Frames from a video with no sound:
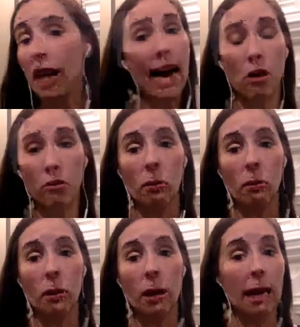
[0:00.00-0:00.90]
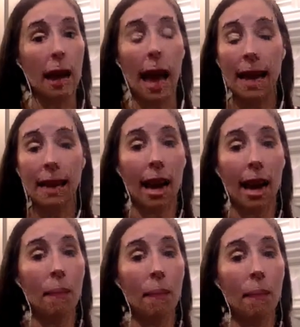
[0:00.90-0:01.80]
I don't get any
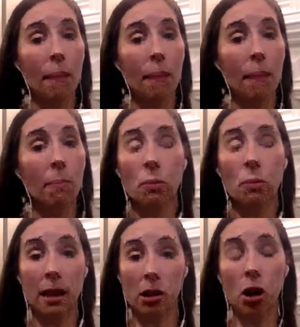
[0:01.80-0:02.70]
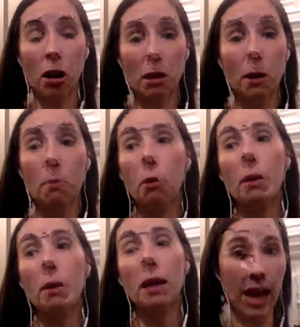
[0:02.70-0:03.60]
time to relax and talk to
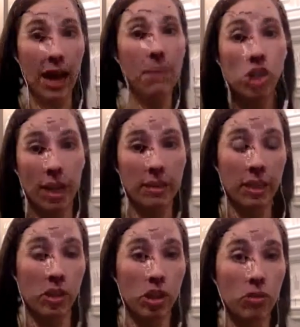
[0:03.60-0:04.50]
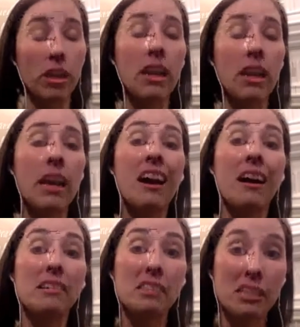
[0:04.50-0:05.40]
people because I'm chasing children,
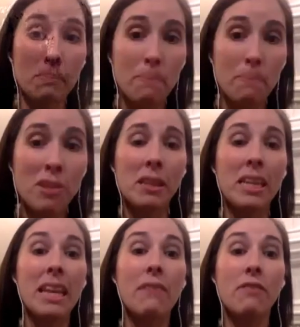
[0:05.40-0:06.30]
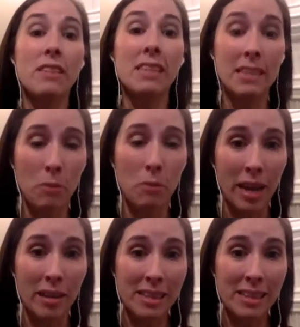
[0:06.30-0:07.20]
especially if it's at someone
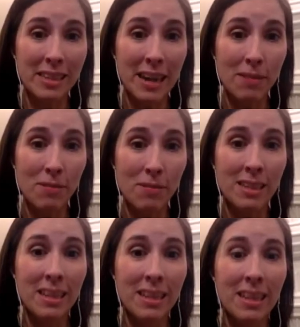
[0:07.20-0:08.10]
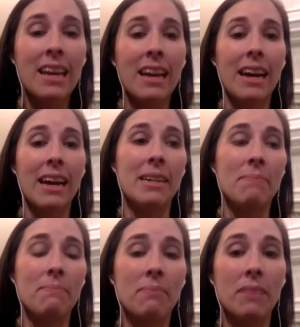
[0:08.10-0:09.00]
else's house.
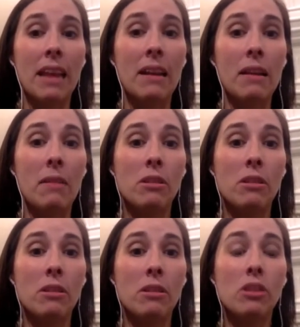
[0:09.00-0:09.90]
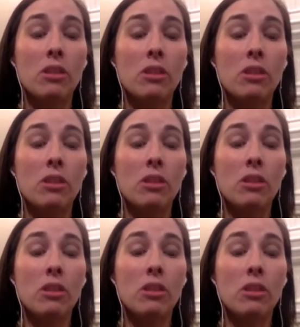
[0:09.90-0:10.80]
Um, so
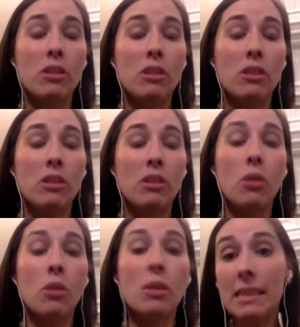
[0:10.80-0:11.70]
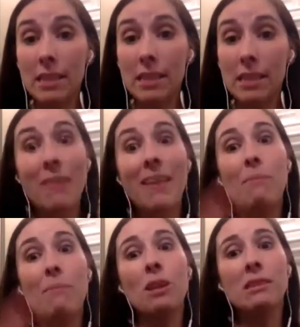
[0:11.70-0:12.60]
it's easier into
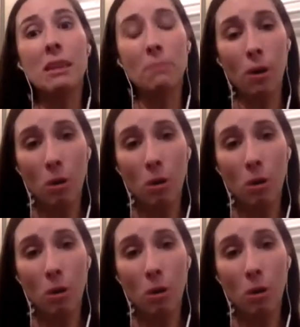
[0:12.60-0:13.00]
my house, and